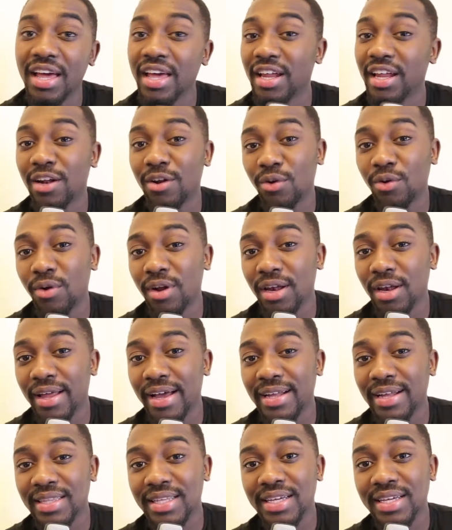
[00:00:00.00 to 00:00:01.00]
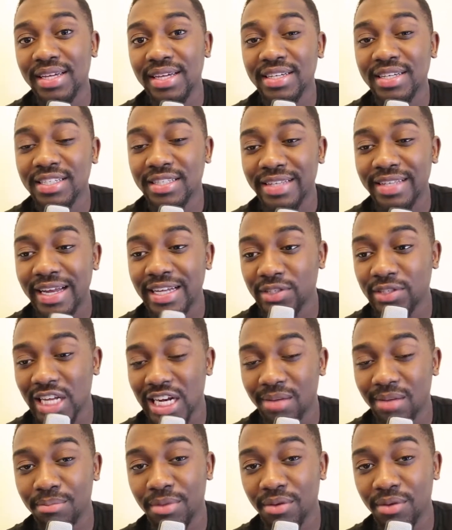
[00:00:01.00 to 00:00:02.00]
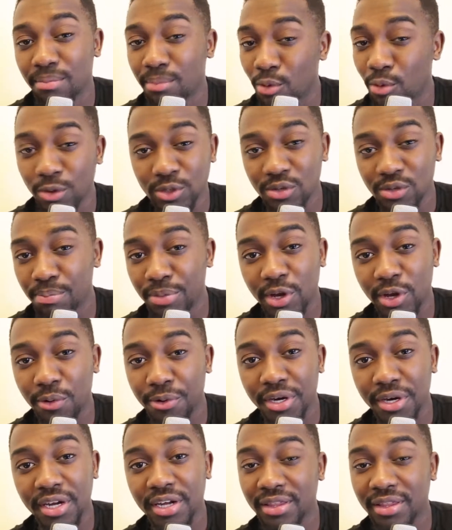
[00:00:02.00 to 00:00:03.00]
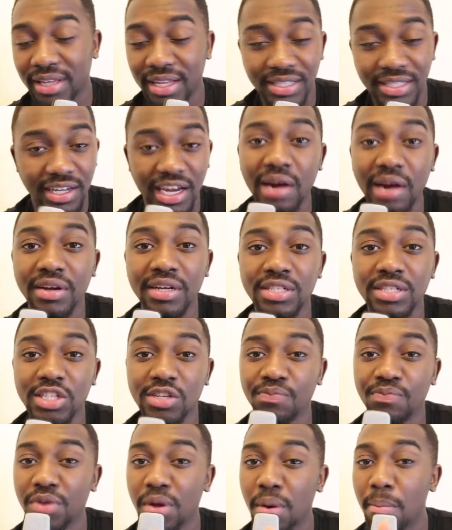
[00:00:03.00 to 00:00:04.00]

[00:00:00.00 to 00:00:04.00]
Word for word: In low light, the S9 is gonna be more superior, that's a guarantee.